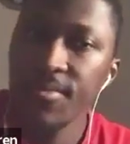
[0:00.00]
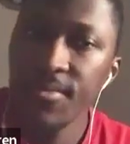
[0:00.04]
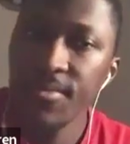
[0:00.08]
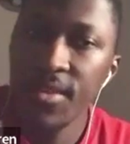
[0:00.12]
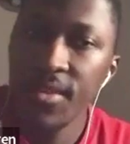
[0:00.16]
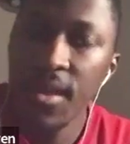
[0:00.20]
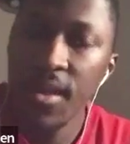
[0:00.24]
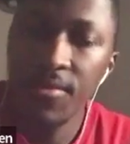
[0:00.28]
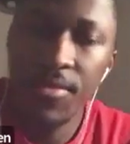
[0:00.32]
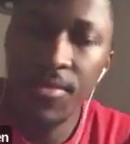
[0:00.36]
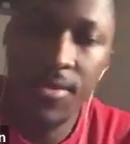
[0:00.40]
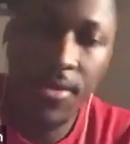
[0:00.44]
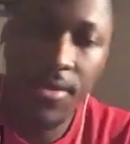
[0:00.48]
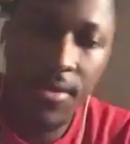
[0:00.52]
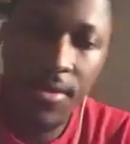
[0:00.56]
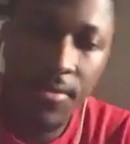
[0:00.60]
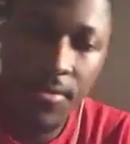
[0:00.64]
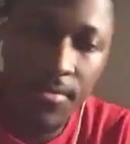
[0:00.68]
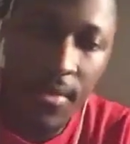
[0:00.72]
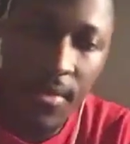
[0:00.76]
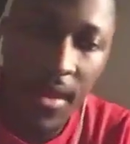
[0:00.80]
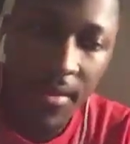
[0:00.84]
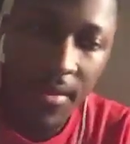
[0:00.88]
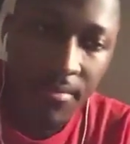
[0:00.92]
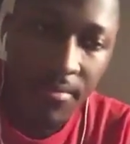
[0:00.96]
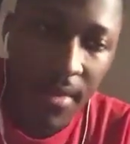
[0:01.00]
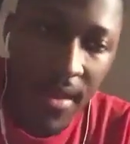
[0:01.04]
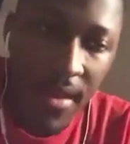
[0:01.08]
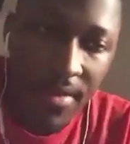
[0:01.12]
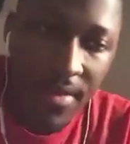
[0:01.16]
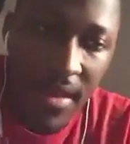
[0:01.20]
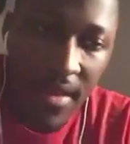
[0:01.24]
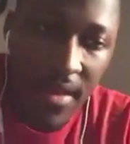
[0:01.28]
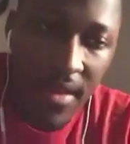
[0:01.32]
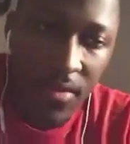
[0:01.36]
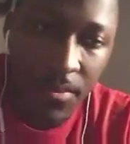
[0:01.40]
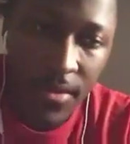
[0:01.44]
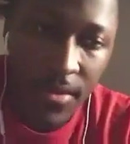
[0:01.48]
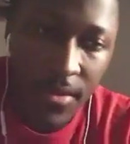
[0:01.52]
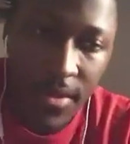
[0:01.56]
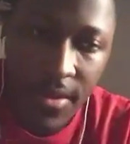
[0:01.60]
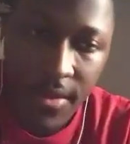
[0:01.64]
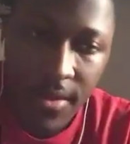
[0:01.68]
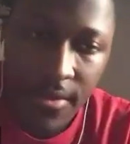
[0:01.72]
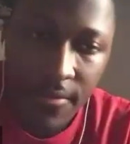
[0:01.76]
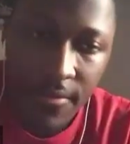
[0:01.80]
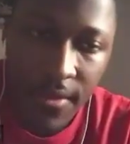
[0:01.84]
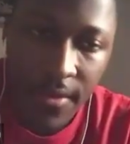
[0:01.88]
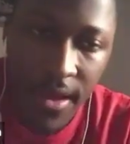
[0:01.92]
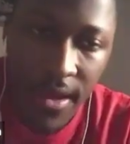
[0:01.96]
love to do. Like that's pretty
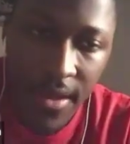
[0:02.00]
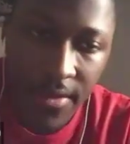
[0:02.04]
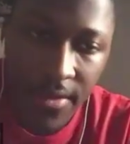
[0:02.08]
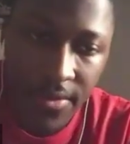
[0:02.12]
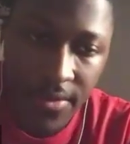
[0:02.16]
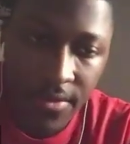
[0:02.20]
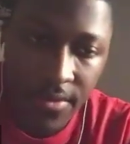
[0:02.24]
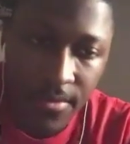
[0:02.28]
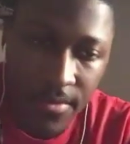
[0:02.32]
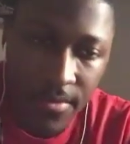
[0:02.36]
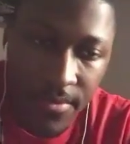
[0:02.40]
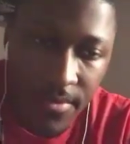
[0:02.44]
good advice.